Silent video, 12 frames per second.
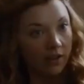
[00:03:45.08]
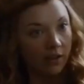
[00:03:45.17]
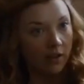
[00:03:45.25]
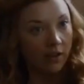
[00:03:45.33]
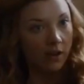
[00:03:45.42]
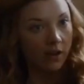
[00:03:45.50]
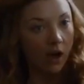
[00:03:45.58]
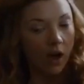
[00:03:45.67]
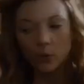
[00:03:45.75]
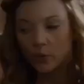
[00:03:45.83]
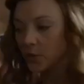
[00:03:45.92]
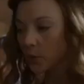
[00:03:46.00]
It
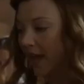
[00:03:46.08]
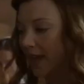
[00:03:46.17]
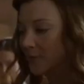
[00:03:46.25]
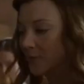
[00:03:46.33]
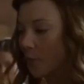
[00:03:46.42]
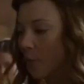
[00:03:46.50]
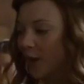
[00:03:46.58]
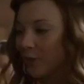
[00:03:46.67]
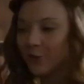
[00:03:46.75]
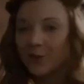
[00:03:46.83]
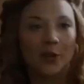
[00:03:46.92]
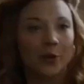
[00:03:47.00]
does deserve
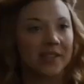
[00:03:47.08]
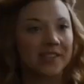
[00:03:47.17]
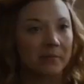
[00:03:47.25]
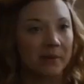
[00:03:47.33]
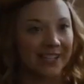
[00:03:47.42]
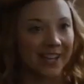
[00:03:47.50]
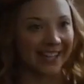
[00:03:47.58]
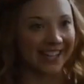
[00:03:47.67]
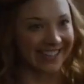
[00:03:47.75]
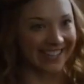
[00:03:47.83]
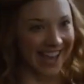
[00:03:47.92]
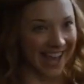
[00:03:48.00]
plenty of credit for
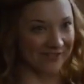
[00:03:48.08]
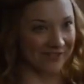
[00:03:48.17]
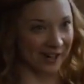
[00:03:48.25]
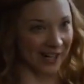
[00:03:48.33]
great female role